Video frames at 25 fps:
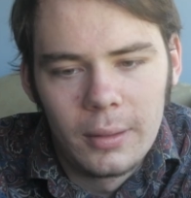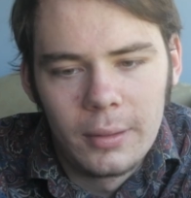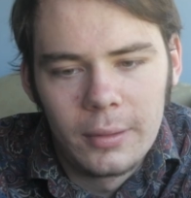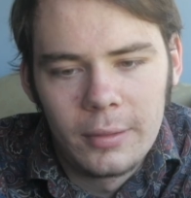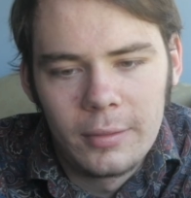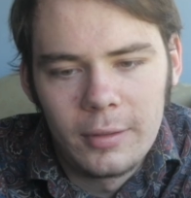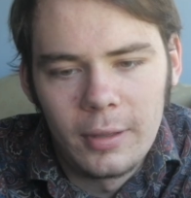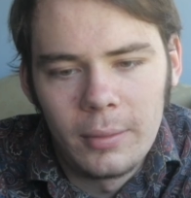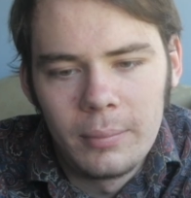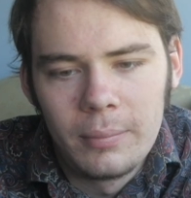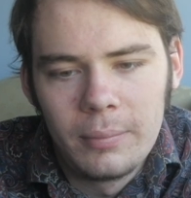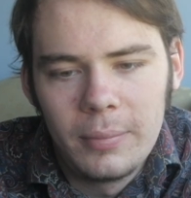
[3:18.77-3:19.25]

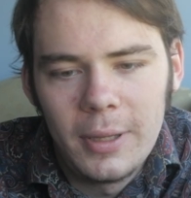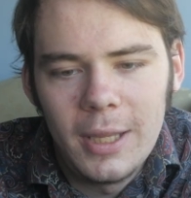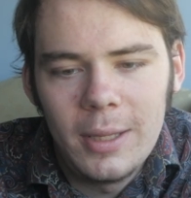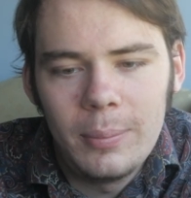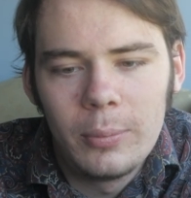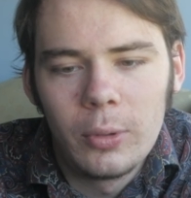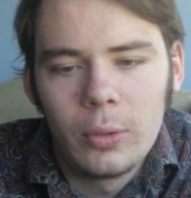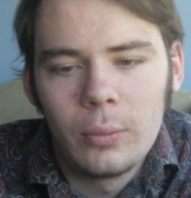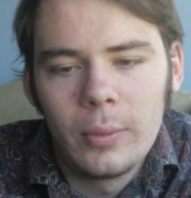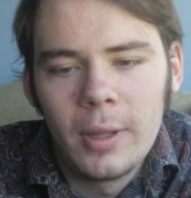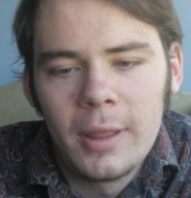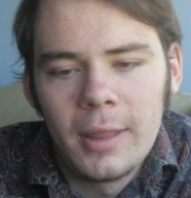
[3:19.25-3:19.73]
Some
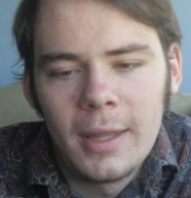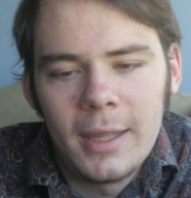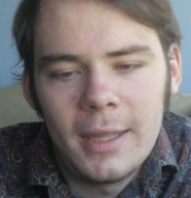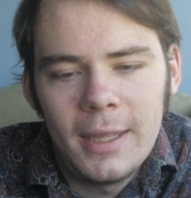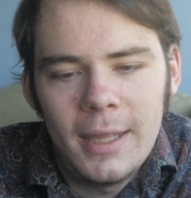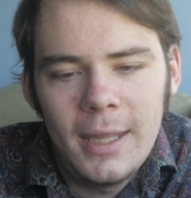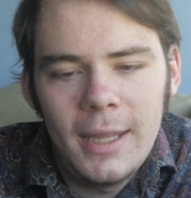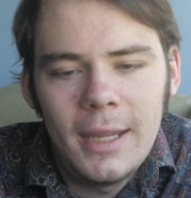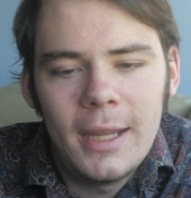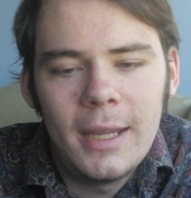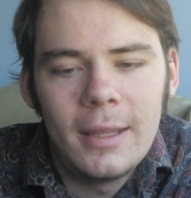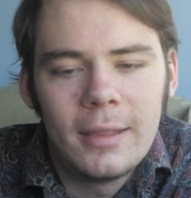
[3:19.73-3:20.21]
people, when they
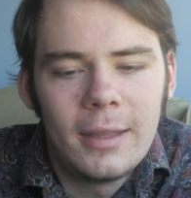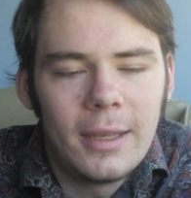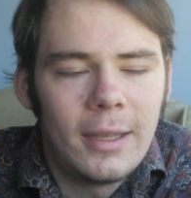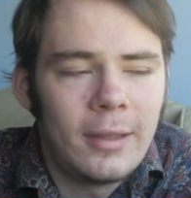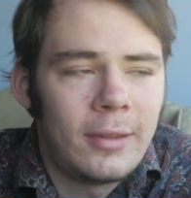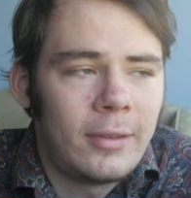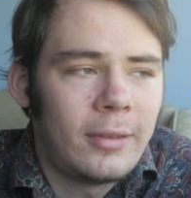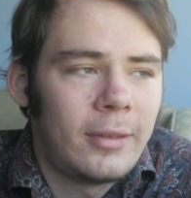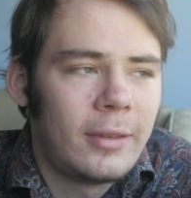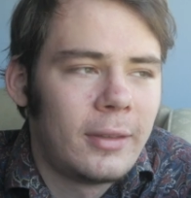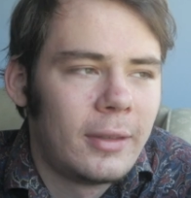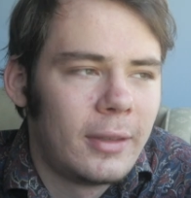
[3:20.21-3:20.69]
hear
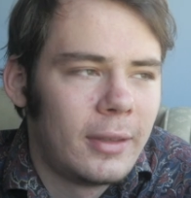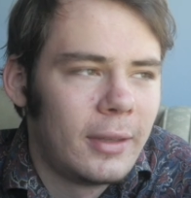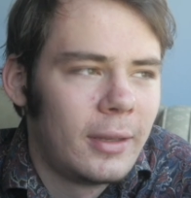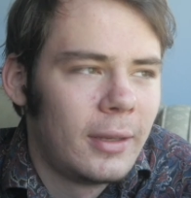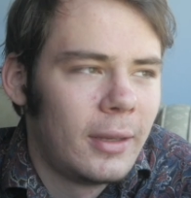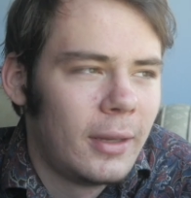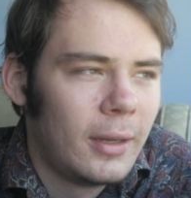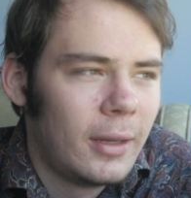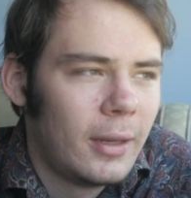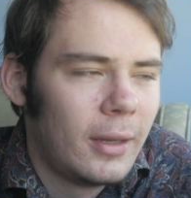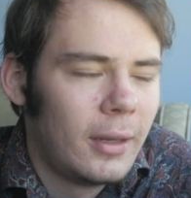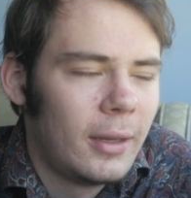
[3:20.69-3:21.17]
this
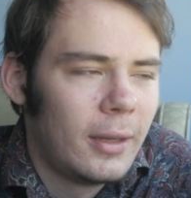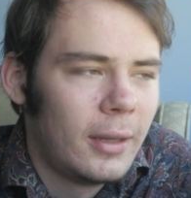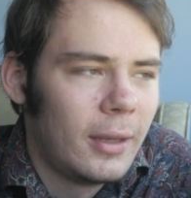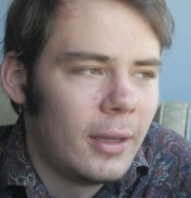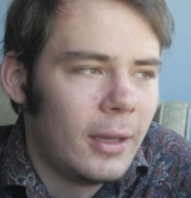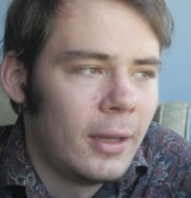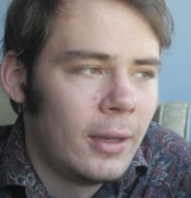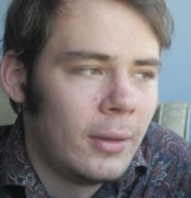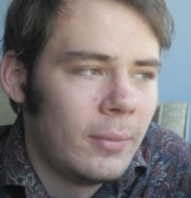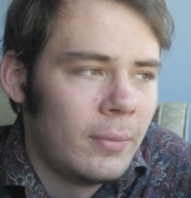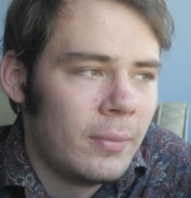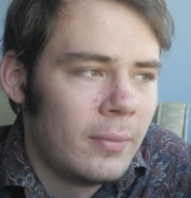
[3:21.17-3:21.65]

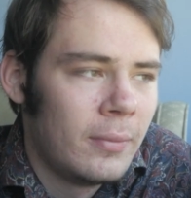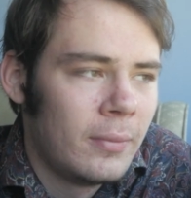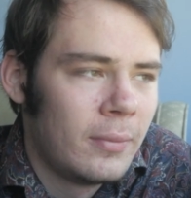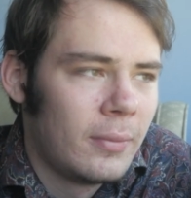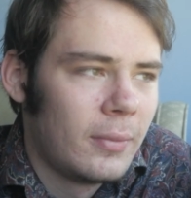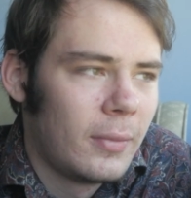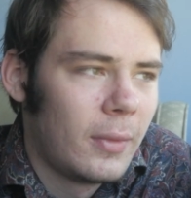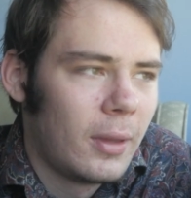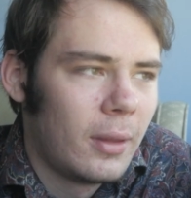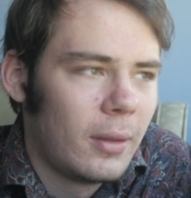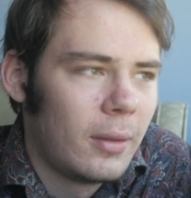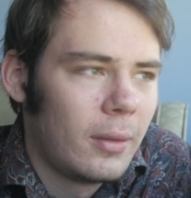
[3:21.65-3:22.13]

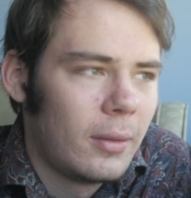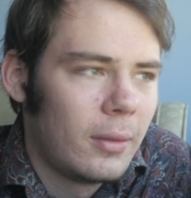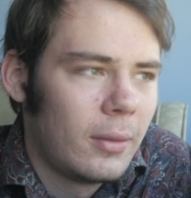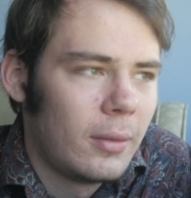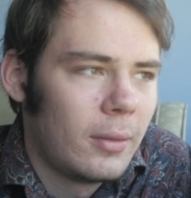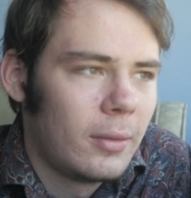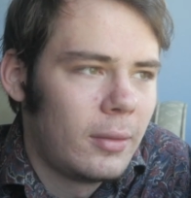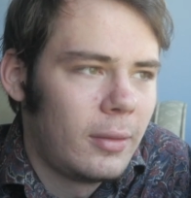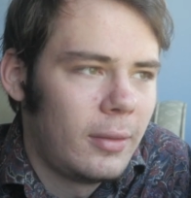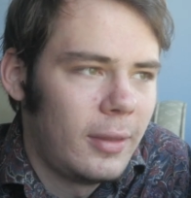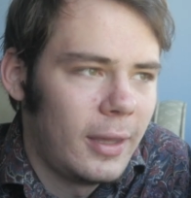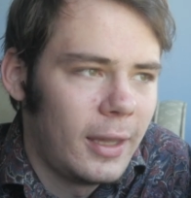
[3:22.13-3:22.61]

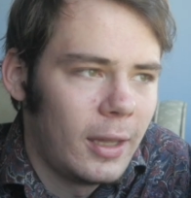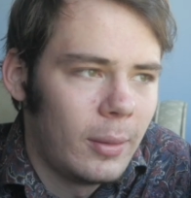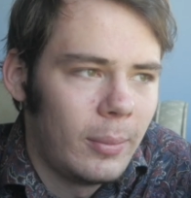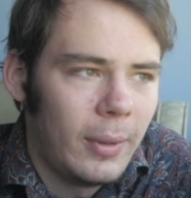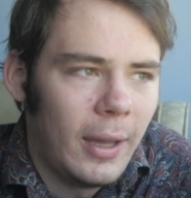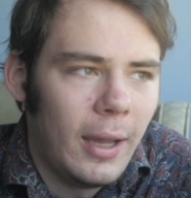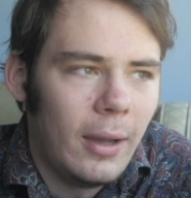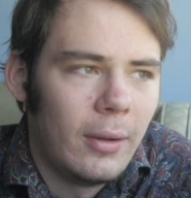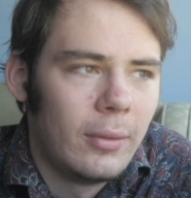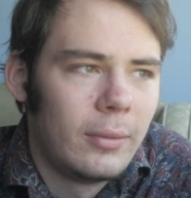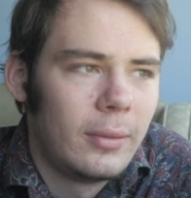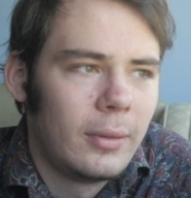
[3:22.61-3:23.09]
thing
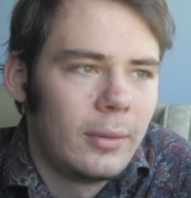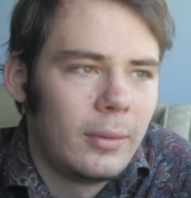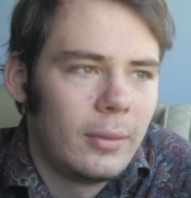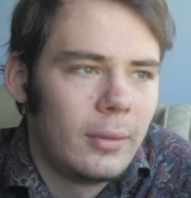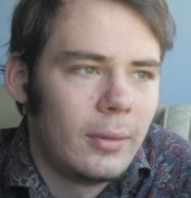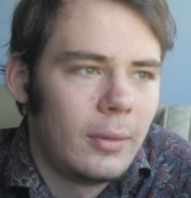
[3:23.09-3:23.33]
about